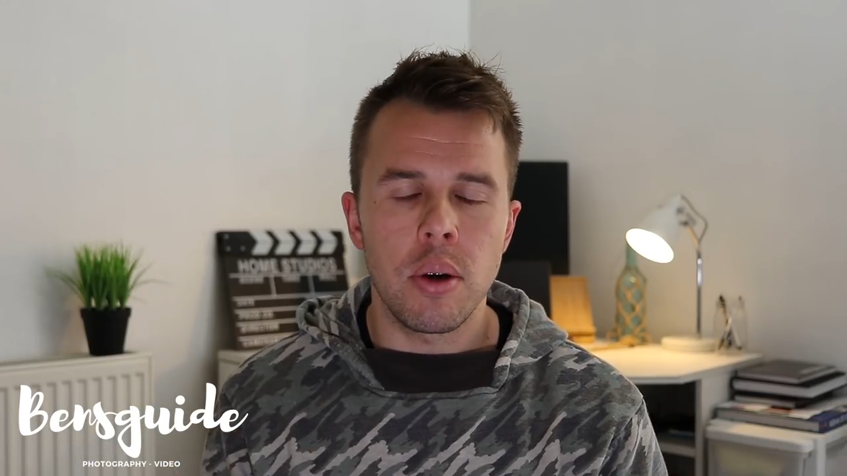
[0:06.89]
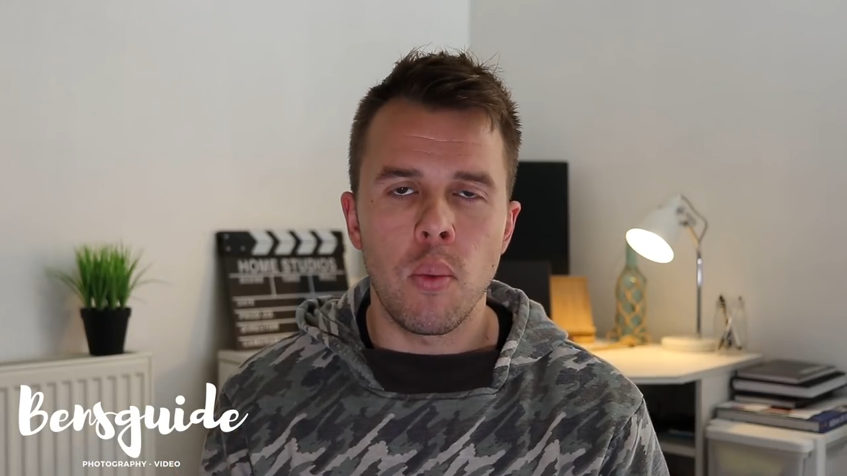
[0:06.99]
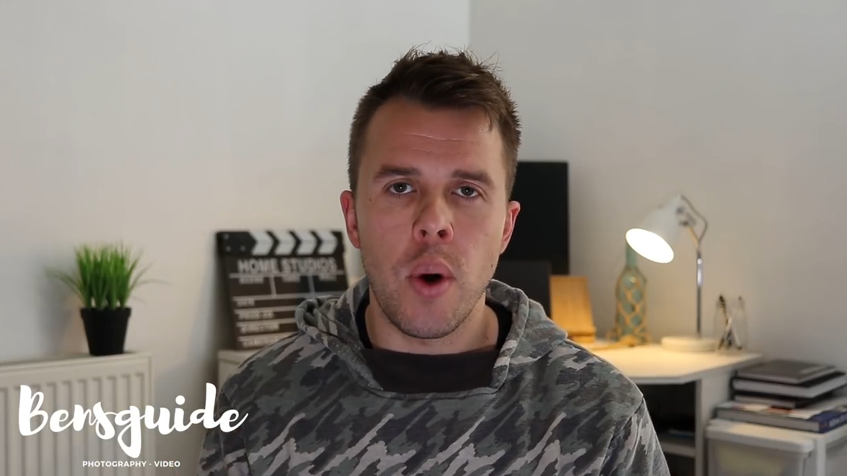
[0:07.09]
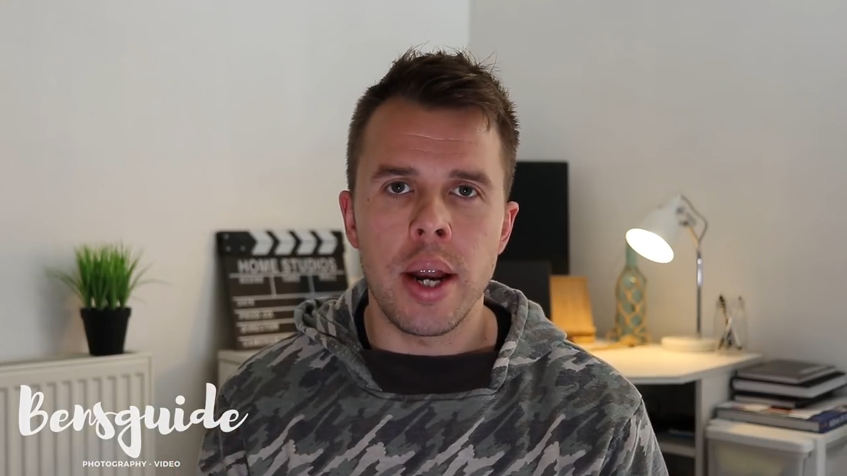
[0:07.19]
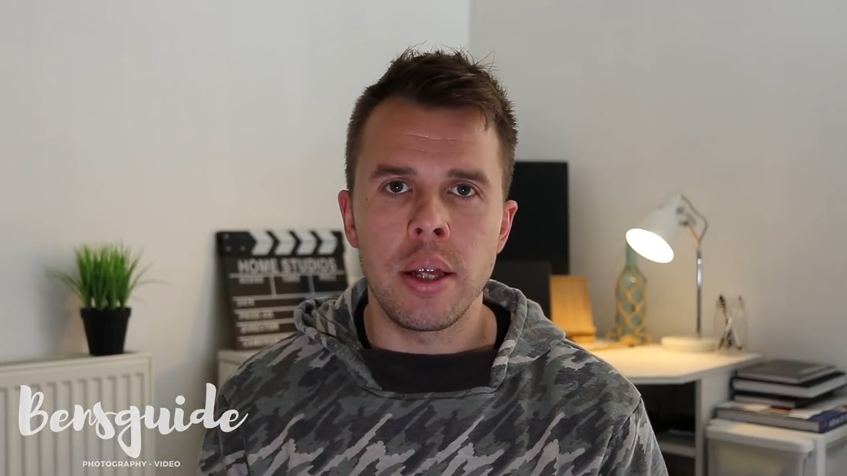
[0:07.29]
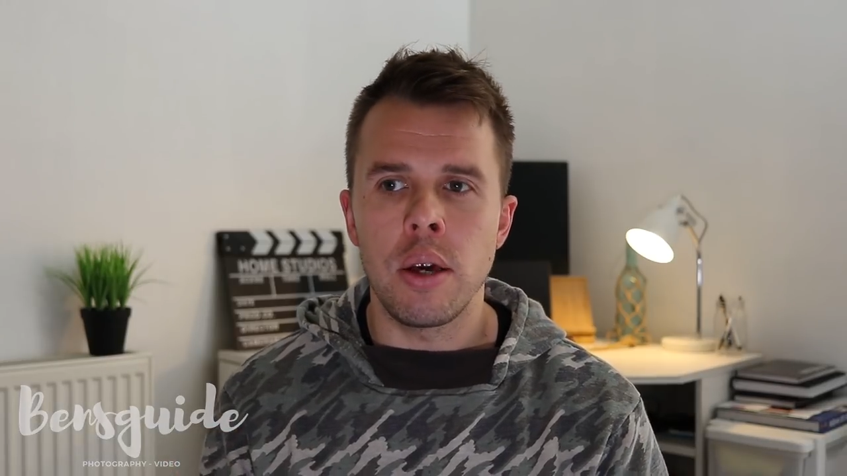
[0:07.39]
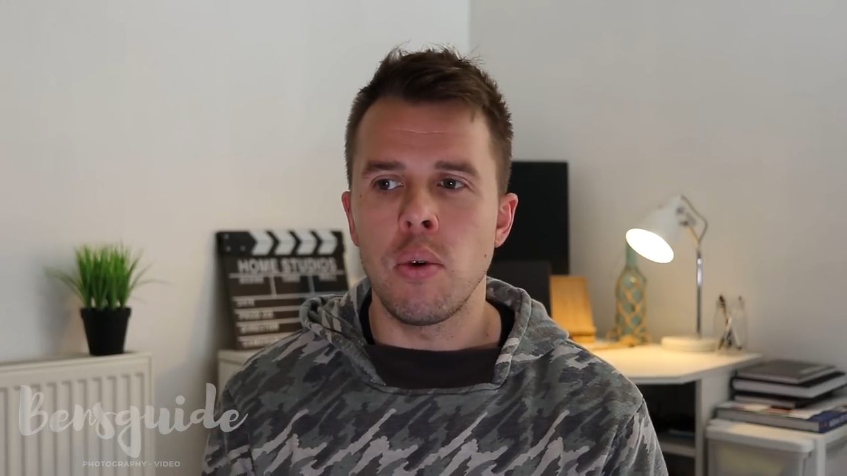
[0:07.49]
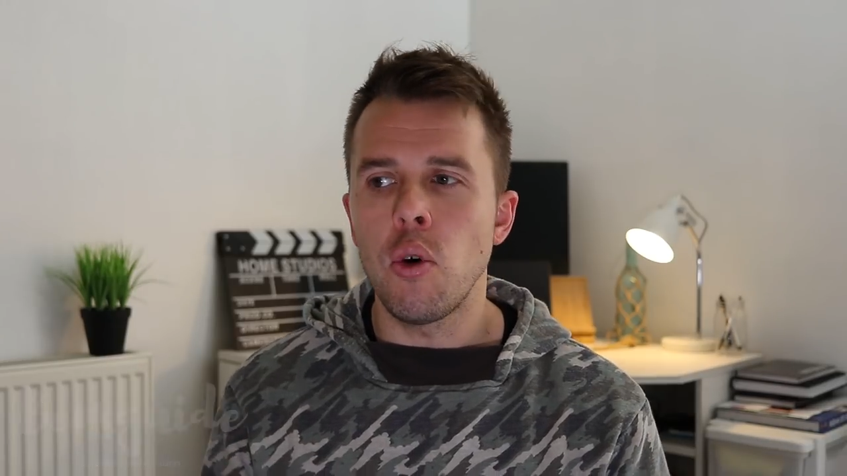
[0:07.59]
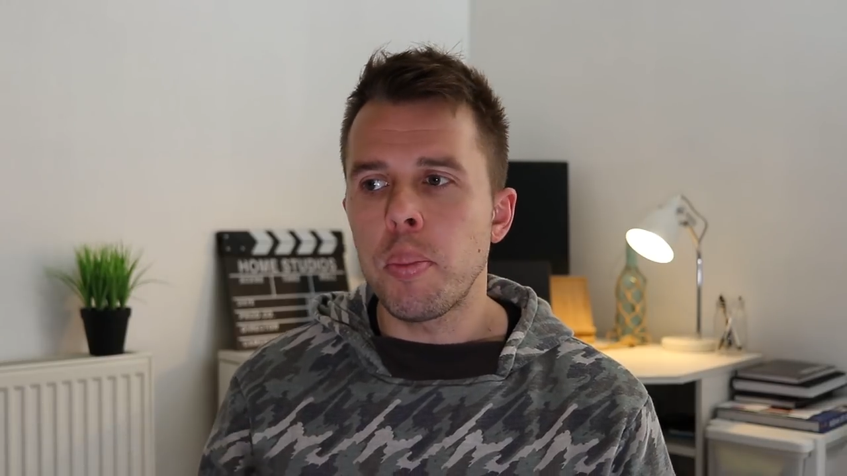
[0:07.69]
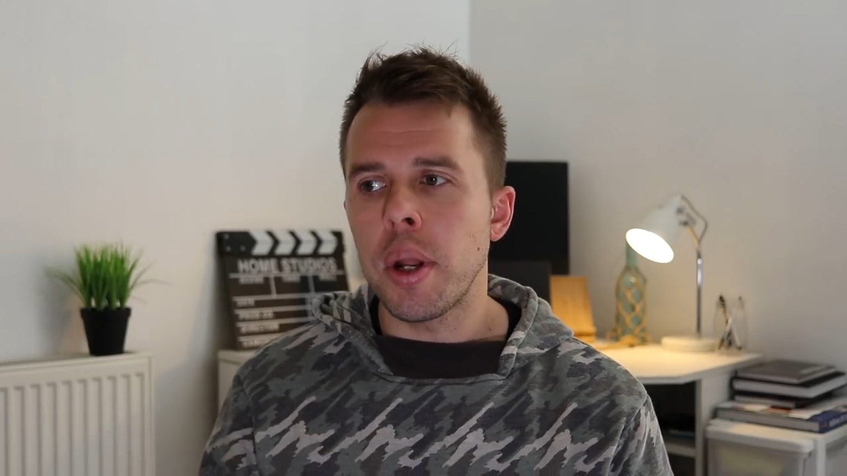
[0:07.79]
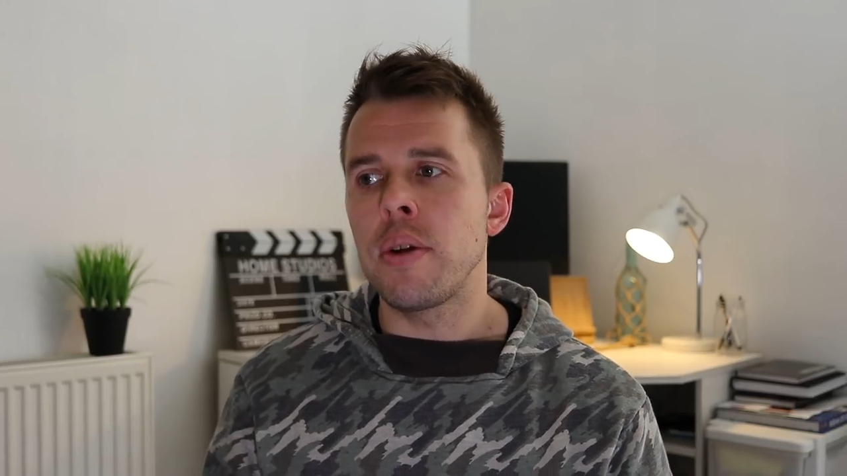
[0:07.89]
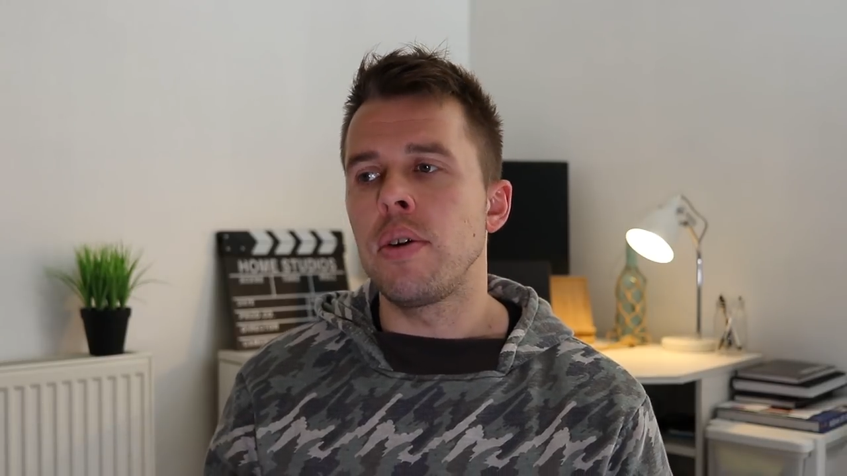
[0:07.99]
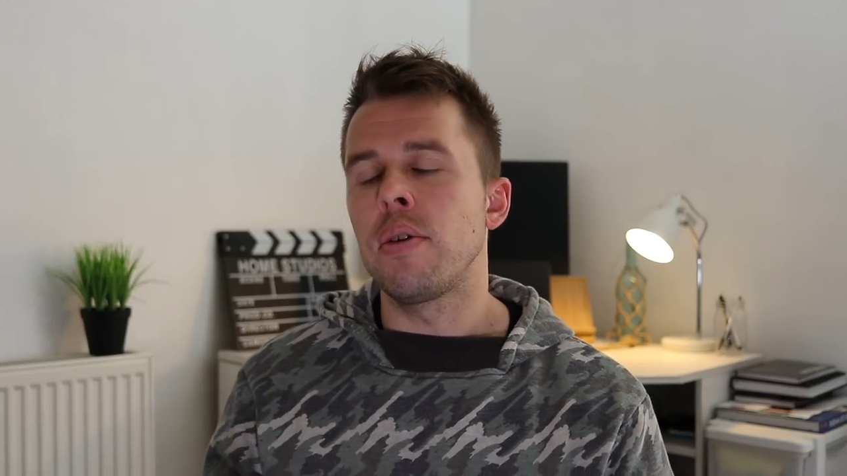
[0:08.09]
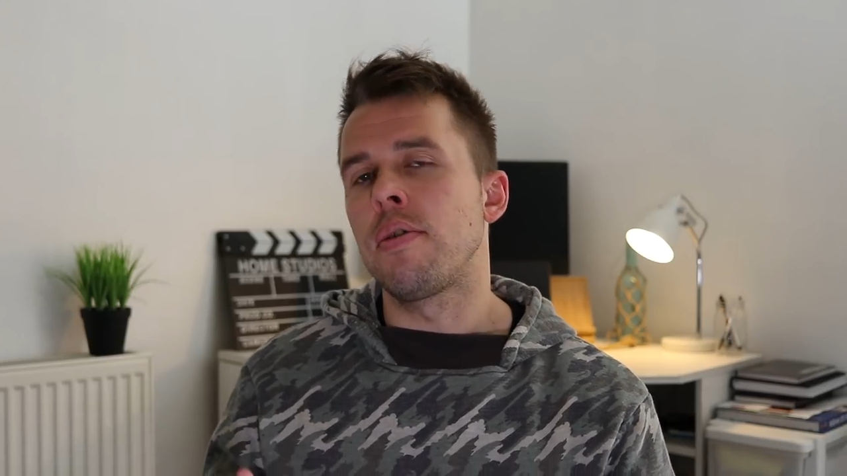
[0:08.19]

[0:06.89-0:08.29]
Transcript: when you upload your